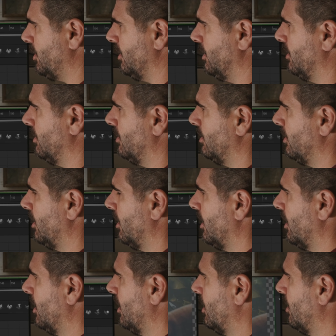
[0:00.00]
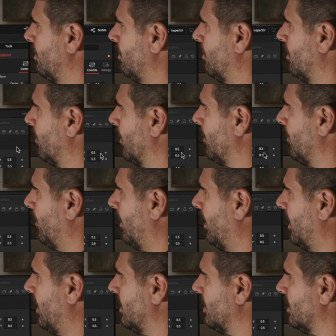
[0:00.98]
to what we
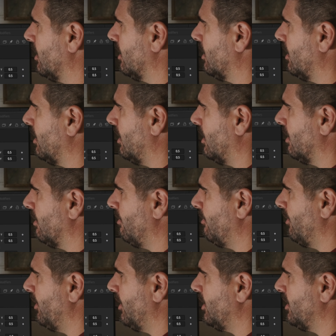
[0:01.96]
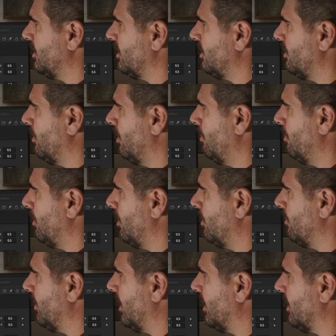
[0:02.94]
want. Our finish,
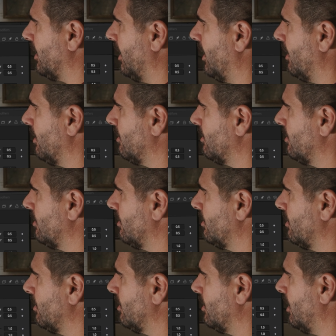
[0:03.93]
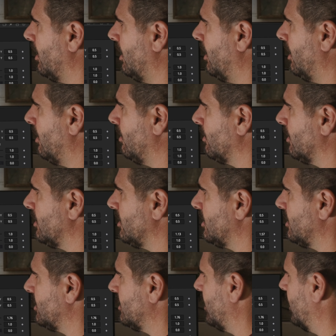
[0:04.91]
not that. We're going to just